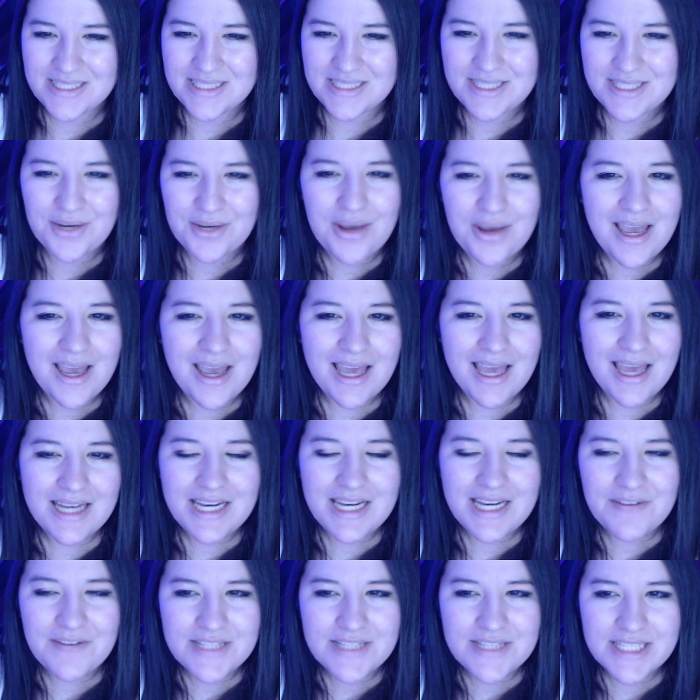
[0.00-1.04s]
So
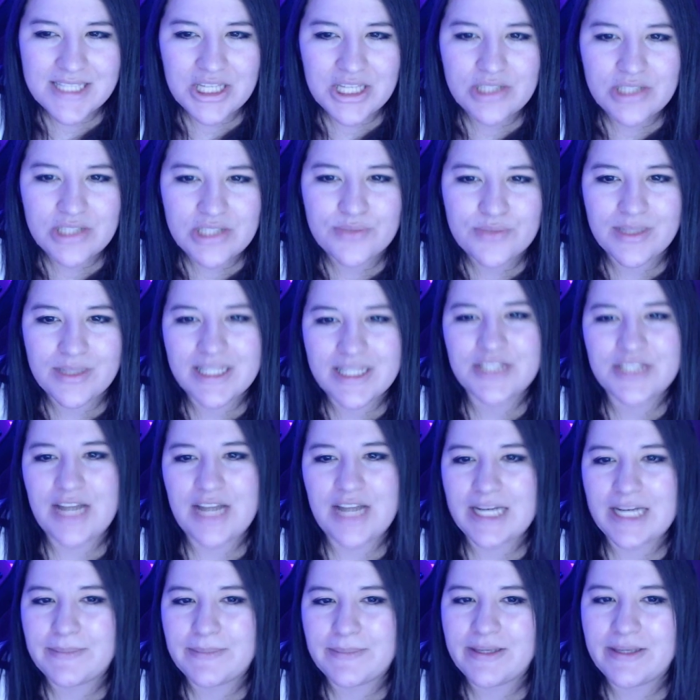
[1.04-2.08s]
none of his skills really
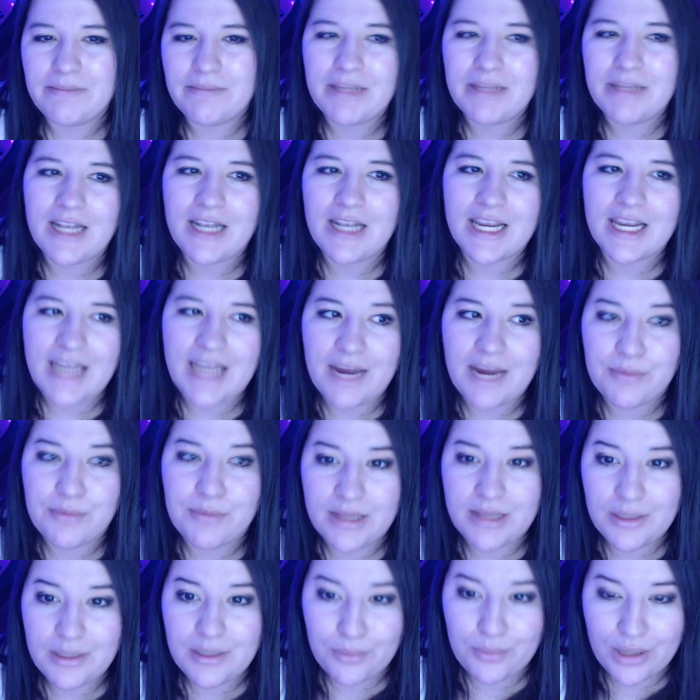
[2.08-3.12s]
attract me. I'm like, I
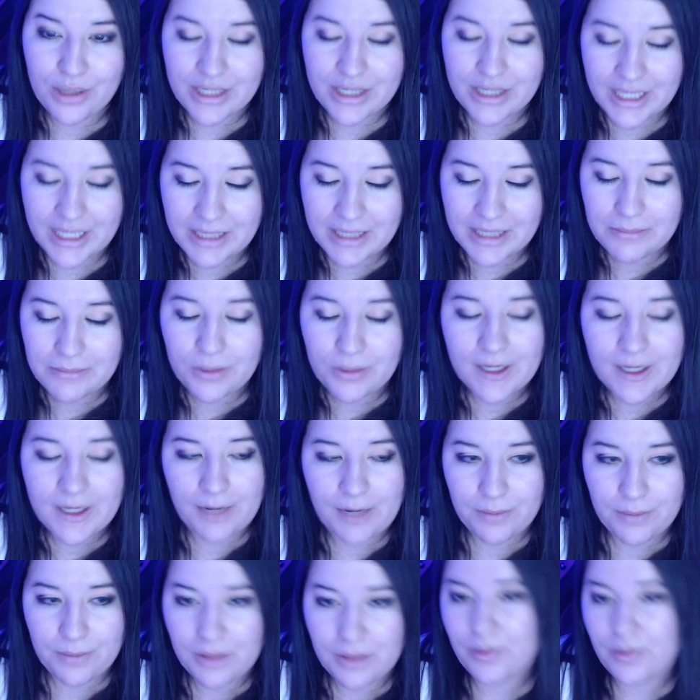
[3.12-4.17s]
really want him and I
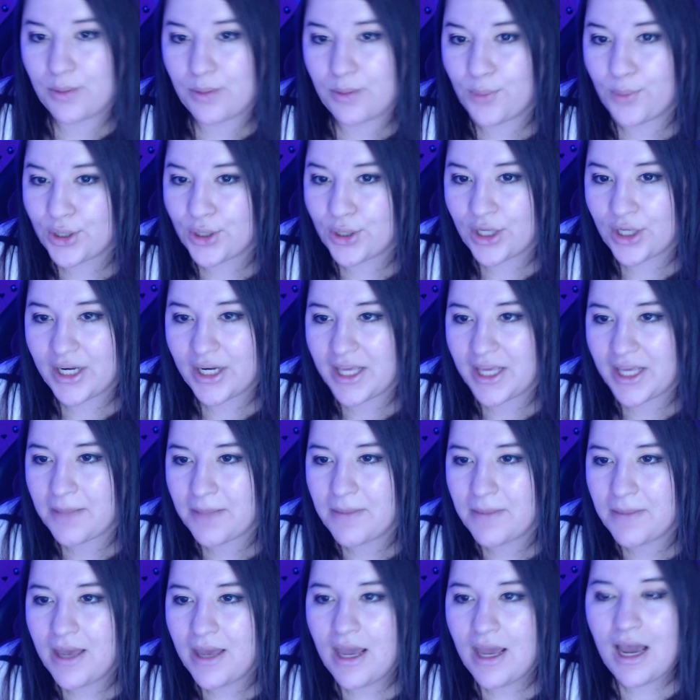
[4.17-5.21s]
really want to work on him.
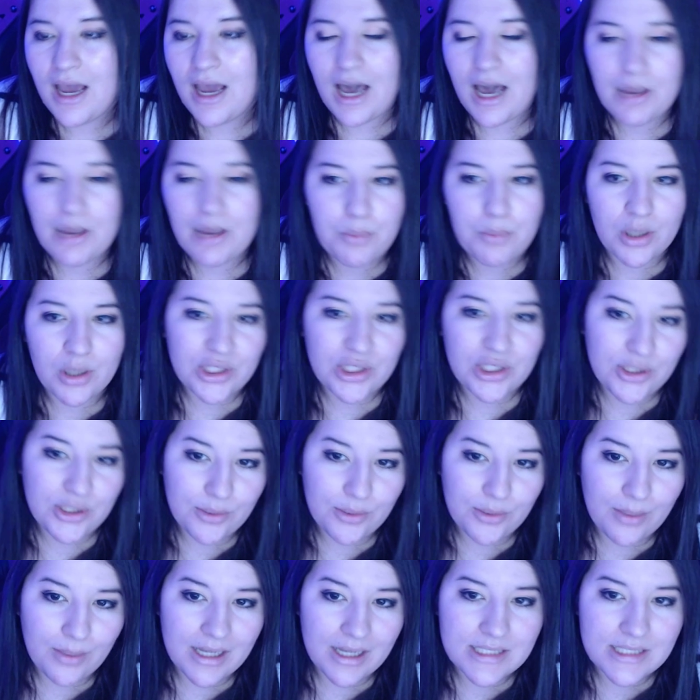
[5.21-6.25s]
I want
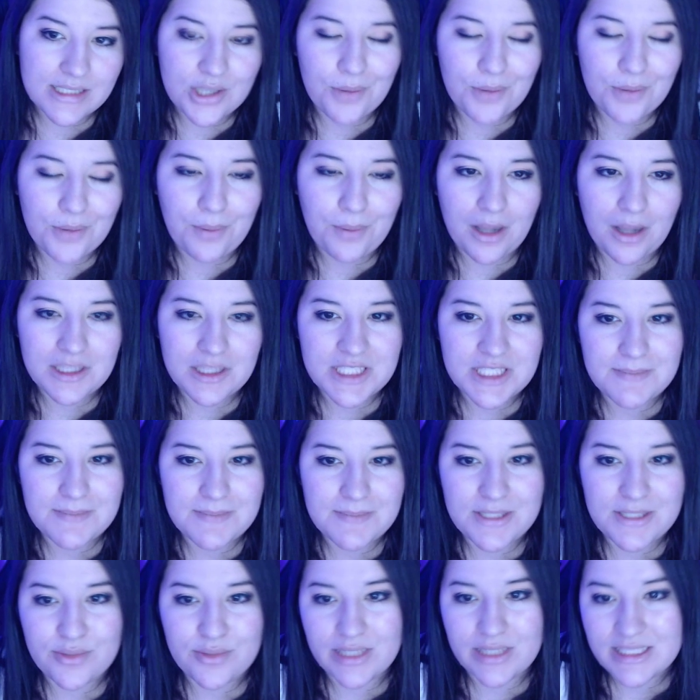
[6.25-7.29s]
US, so I'll probably just be
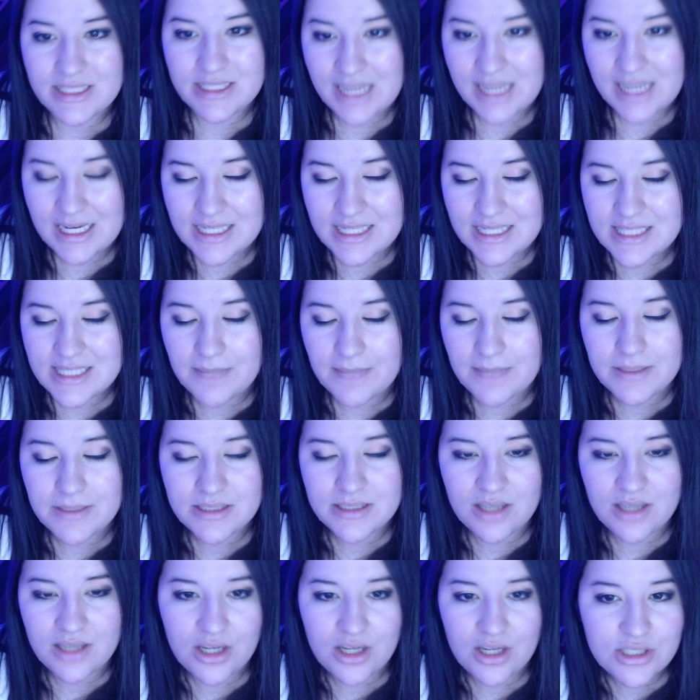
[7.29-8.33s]
doing daily
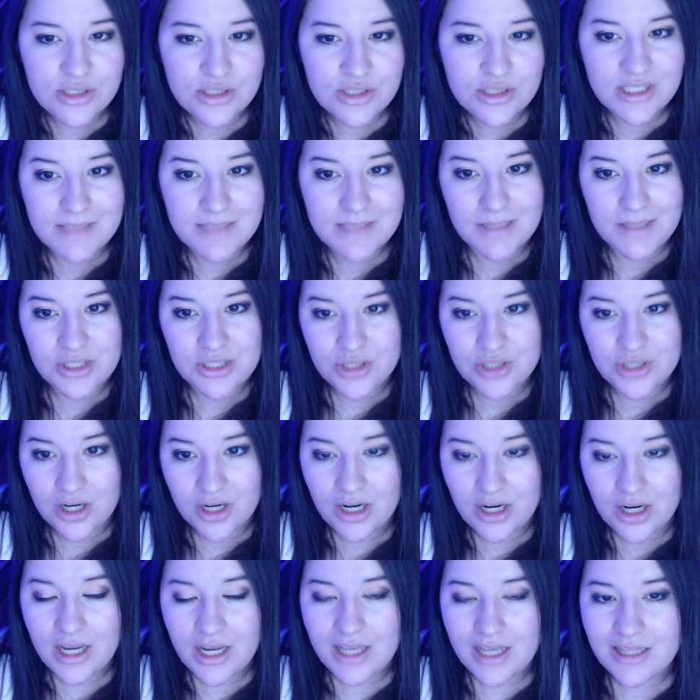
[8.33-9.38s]
summons. Also, just make sure
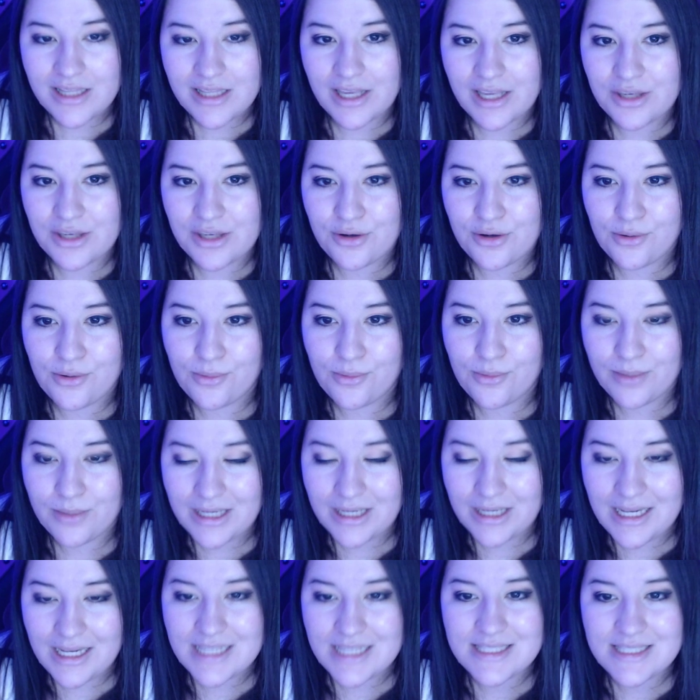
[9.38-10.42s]
that you'll
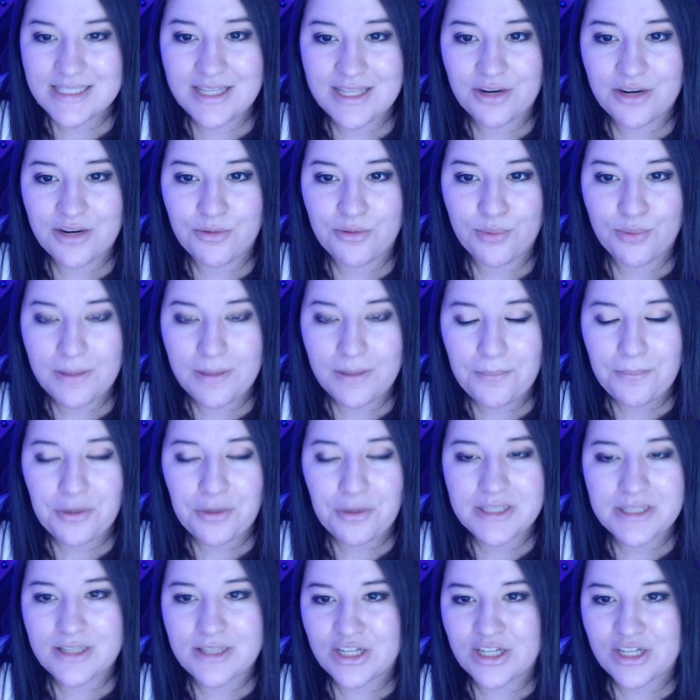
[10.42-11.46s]
realize that
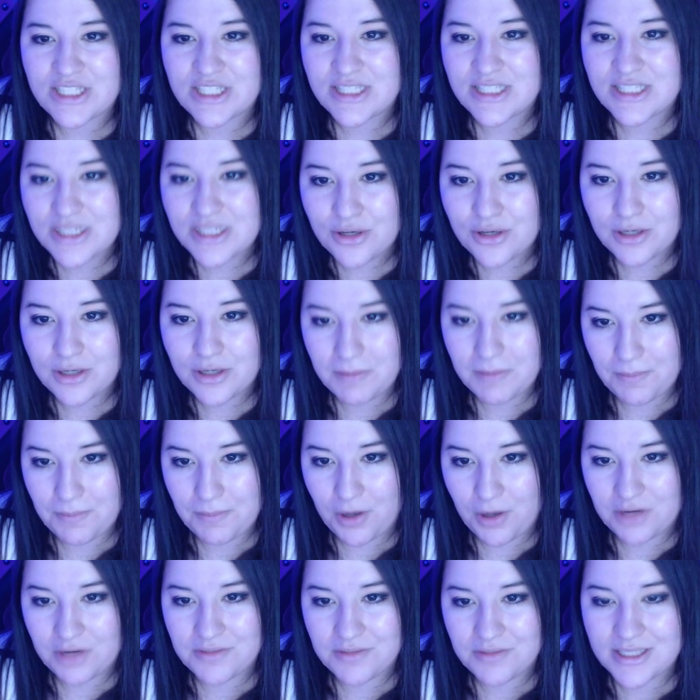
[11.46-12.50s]
wrymprints are still going to be
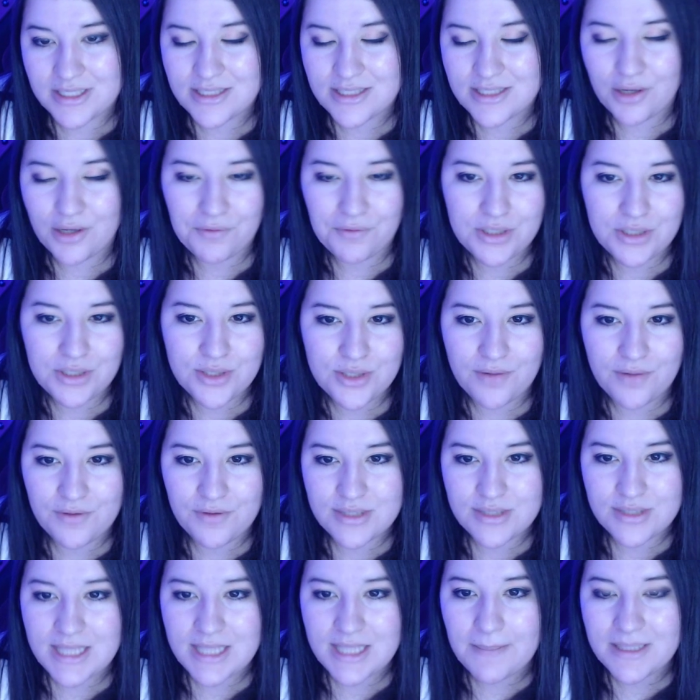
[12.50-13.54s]
part of this. So if you do a few
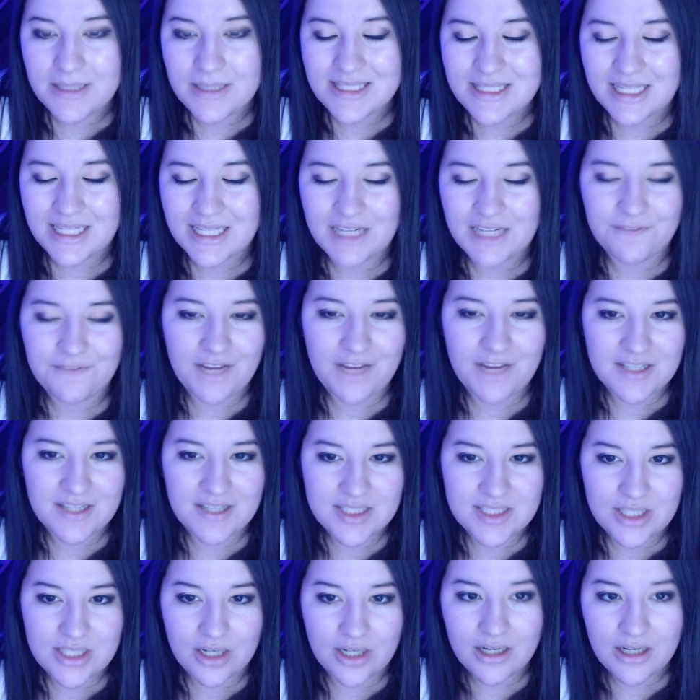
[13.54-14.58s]
summons and get a
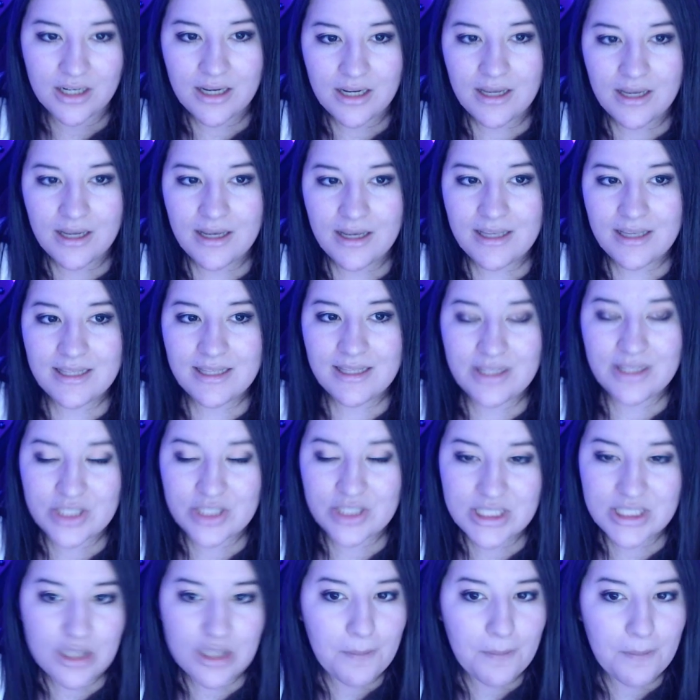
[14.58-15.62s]
5-star, there's
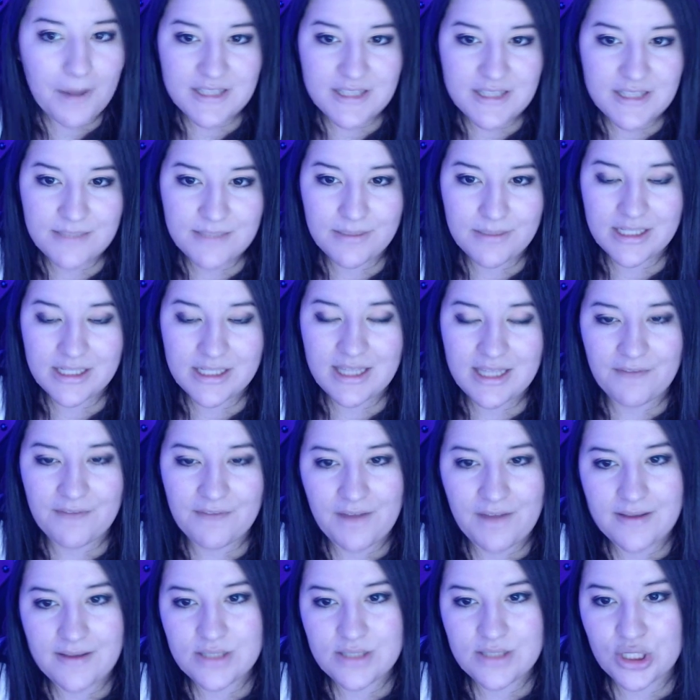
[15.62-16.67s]
still a possibility that
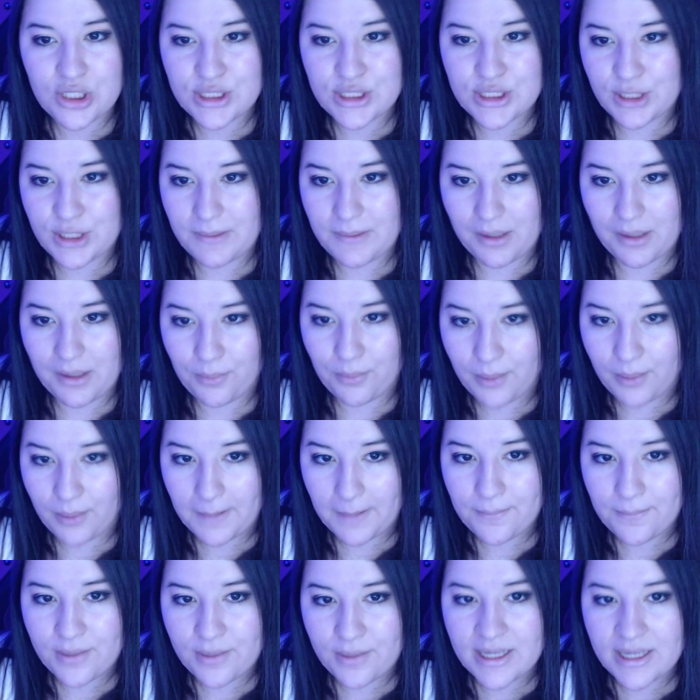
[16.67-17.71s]
5-star is going to be a
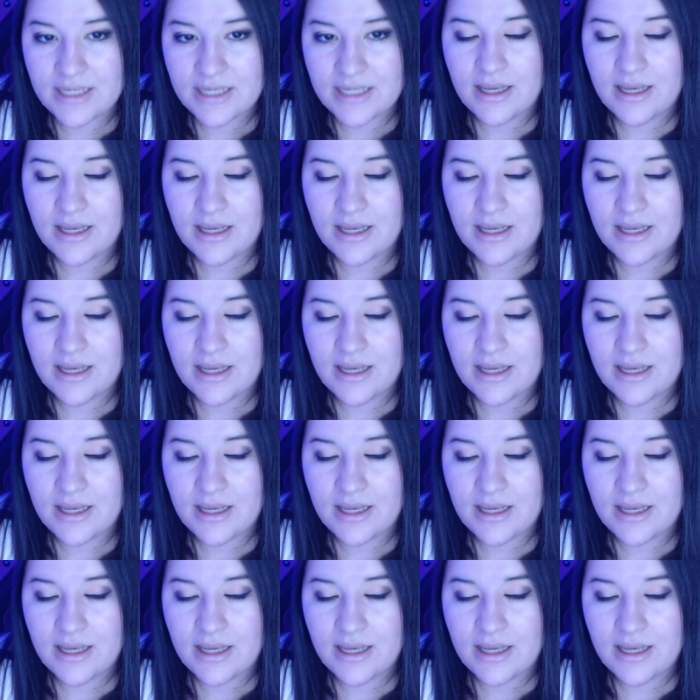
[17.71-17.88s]
wrymprint.